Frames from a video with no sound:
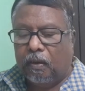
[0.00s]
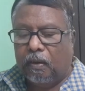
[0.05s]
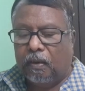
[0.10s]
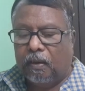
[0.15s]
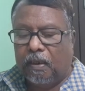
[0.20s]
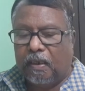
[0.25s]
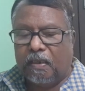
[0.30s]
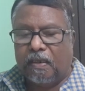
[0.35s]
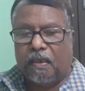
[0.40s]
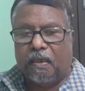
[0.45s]

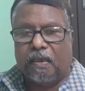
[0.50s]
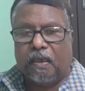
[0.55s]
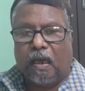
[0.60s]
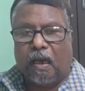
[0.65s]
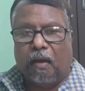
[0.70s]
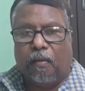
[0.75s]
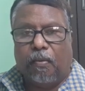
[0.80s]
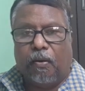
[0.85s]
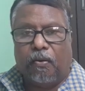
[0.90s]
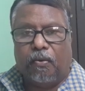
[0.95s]
this is
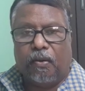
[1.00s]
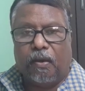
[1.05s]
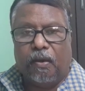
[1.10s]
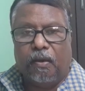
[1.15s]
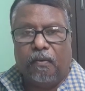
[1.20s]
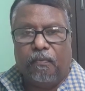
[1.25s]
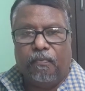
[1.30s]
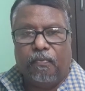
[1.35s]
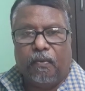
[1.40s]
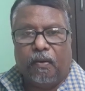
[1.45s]
about the
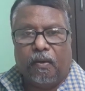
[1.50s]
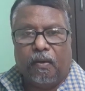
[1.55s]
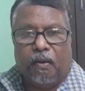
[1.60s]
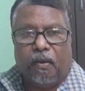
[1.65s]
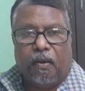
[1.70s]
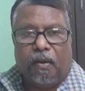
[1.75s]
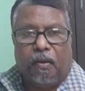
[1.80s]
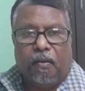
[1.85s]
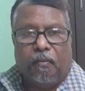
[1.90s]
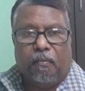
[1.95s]

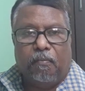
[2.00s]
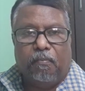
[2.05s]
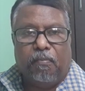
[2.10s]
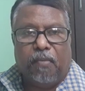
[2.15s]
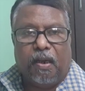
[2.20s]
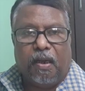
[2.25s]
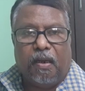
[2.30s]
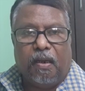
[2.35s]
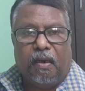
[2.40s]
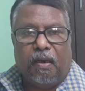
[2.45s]

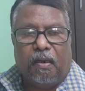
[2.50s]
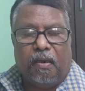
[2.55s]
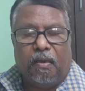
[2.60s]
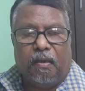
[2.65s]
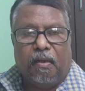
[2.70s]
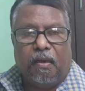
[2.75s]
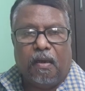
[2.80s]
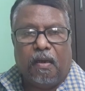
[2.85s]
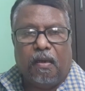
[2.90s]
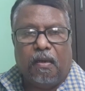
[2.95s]
male
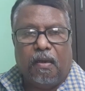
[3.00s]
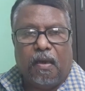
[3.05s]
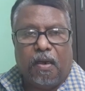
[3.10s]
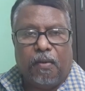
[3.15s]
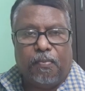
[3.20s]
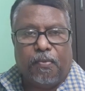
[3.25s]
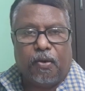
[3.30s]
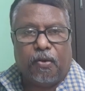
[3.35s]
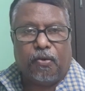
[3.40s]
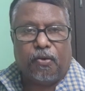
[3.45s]

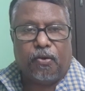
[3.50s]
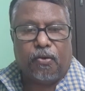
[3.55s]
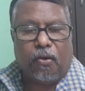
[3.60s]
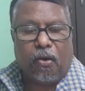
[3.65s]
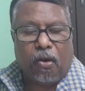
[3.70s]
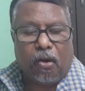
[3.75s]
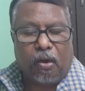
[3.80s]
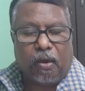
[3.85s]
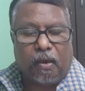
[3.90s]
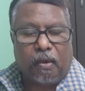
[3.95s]
reproductive
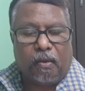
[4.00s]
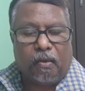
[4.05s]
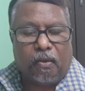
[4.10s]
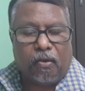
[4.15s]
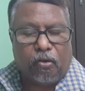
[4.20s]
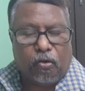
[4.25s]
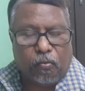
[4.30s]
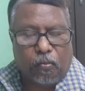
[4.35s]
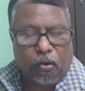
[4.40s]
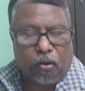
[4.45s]
organ.
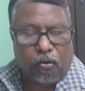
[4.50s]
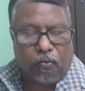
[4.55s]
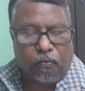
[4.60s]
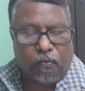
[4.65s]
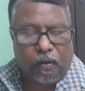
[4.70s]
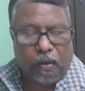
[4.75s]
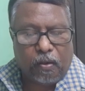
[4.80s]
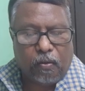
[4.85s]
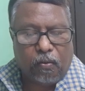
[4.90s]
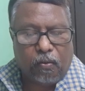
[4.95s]
Tomorrow
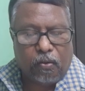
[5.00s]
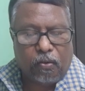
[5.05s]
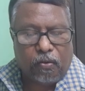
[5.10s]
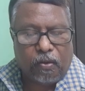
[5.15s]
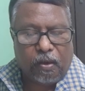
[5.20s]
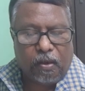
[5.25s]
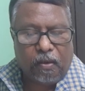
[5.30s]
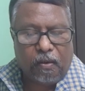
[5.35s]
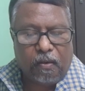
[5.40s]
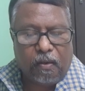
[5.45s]
we will go to
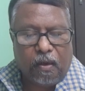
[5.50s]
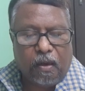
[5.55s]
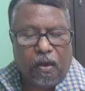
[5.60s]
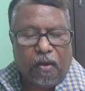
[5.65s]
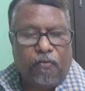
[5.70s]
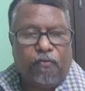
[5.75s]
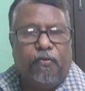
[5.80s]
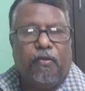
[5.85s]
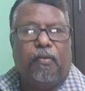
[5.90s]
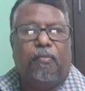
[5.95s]
the
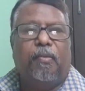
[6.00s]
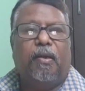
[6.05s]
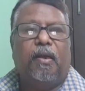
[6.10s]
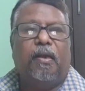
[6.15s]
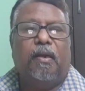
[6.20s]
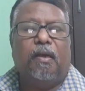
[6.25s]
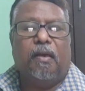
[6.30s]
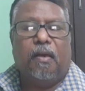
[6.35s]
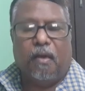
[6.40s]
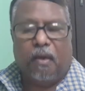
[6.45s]

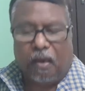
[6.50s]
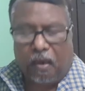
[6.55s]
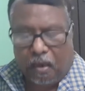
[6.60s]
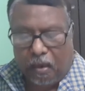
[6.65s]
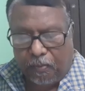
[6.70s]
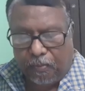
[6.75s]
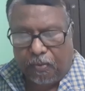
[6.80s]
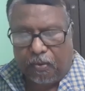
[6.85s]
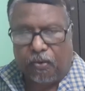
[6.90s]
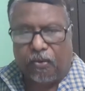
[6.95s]
female
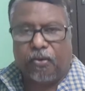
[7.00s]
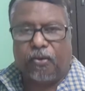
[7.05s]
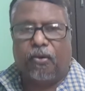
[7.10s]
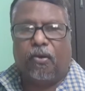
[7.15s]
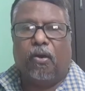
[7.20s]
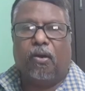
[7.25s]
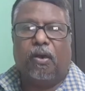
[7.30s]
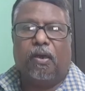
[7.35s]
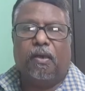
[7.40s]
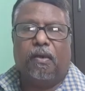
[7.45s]
reproductive
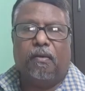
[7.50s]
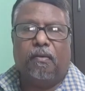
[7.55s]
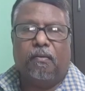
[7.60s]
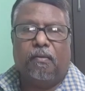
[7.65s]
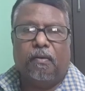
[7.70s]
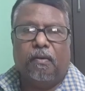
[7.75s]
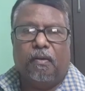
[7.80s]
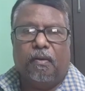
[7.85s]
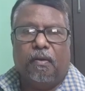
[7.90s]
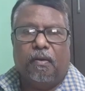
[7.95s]
organ.
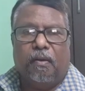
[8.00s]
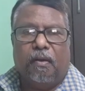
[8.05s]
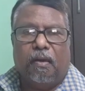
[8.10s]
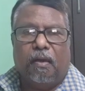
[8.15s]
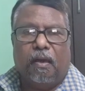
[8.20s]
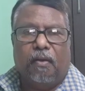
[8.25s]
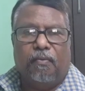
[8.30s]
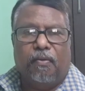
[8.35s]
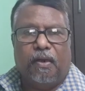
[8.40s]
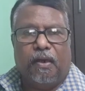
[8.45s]

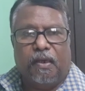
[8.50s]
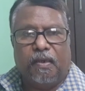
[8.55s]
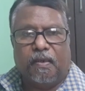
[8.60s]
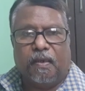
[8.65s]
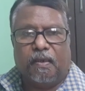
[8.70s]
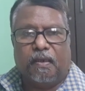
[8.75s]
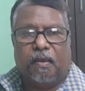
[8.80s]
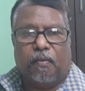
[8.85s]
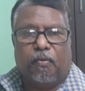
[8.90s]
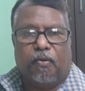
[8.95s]
I will
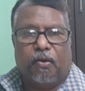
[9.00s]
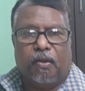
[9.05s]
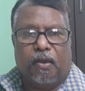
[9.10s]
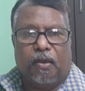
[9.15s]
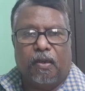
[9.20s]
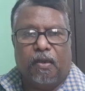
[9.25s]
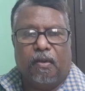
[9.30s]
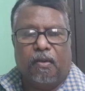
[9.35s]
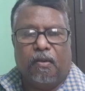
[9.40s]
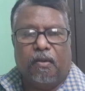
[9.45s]
discuss about
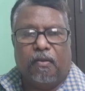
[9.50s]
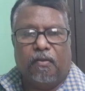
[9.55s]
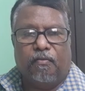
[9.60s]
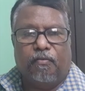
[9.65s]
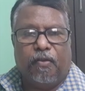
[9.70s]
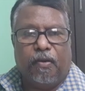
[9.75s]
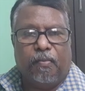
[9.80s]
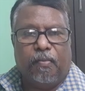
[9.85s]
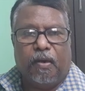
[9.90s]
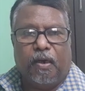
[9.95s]
the
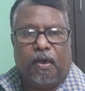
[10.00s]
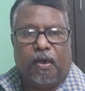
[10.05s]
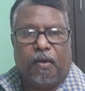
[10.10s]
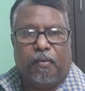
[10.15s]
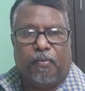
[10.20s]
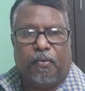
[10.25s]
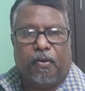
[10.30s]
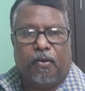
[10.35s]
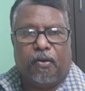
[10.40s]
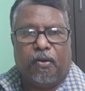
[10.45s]
female
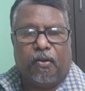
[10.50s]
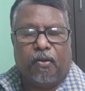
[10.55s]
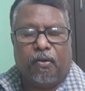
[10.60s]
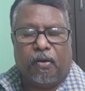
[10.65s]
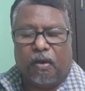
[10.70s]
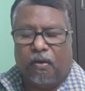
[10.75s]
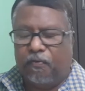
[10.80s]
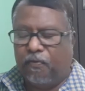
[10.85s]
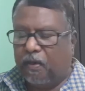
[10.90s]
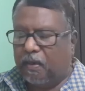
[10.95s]
reproductive
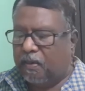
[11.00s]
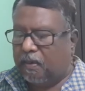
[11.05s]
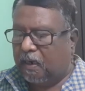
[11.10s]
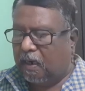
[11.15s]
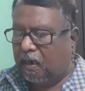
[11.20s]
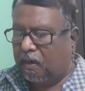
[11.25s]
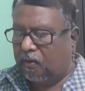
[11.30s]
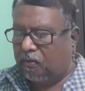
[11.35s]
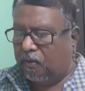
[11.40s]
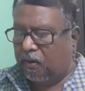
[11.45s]
organ. If I
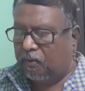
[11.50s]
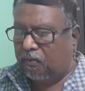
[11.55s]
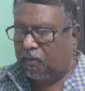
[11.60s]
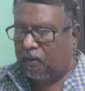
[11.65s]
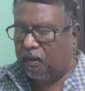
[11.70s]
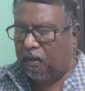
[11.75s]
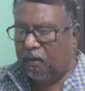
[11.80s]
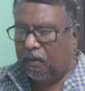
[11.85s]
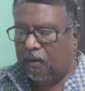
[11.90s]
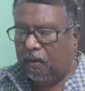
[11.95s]
start today
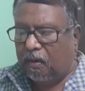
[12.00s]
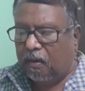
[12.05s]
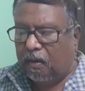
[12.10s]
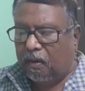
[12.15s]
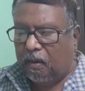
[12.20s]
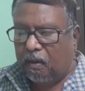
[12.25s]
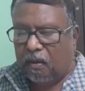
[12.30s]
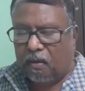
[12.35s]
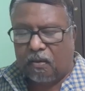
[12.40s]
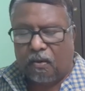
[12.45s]
only,
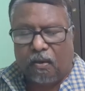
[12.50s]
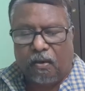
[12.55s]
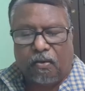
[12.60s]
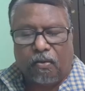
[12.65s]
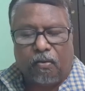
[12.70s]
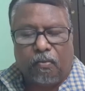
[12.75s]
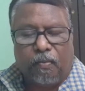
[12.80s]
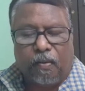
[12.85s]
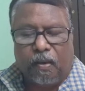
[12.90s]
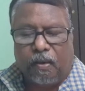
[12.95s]
so it
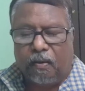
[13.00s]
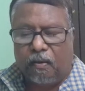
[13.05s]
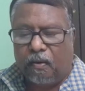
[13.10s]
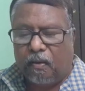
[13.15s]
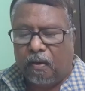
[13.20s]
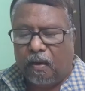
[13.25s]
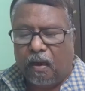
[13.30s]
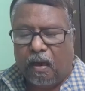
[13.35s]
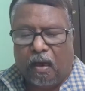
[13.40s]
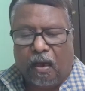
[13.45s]
will be
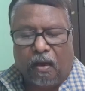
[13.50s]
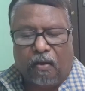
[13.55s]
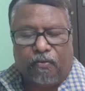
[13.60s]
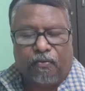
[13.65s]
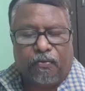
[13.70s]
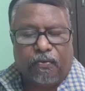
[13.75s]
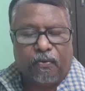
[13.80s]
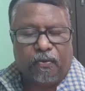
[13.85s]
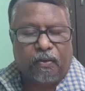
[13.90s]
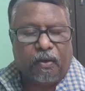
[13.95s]

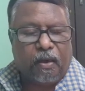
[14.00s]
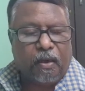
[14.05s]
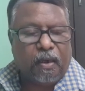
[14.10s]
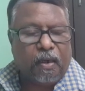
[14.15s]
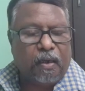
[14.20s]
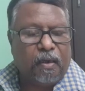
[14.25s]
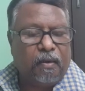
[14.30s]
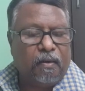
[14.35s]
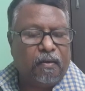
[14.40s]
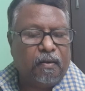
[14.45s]
half
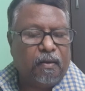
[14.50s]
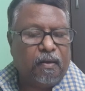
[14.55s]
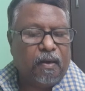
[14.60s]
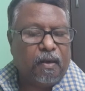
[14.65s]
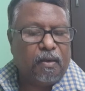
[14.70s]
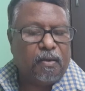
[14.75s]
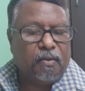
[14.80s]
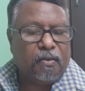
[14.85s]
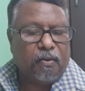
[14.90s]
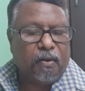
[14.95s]
again.
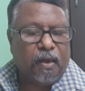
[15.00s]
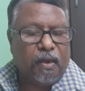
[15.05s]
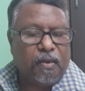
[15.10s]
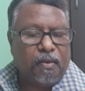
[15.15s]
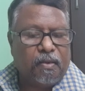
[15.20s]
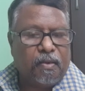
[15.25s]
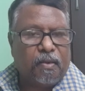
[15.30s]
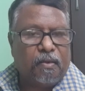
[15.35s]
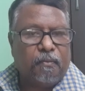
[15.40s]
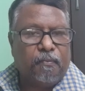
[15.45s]
So
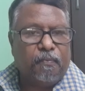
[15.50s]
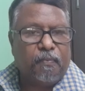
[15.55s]
hence